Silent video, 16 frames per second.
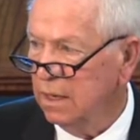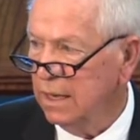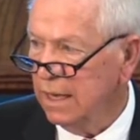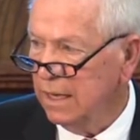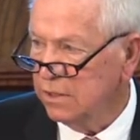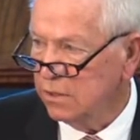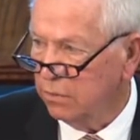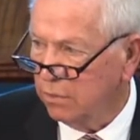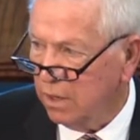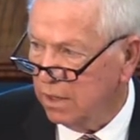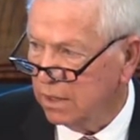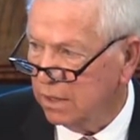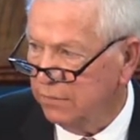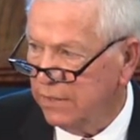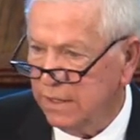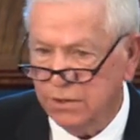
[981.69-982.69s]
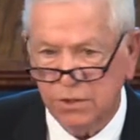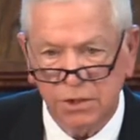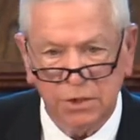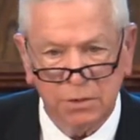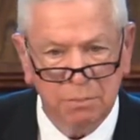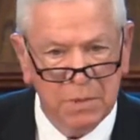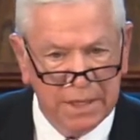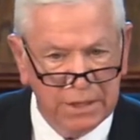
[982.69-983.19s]
as a Rock of Ages
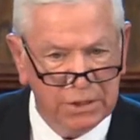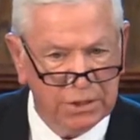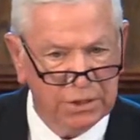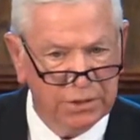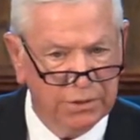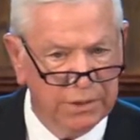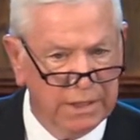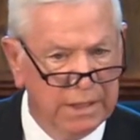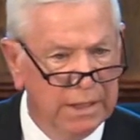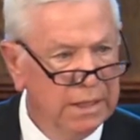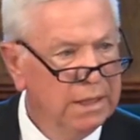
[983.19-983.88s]
ministry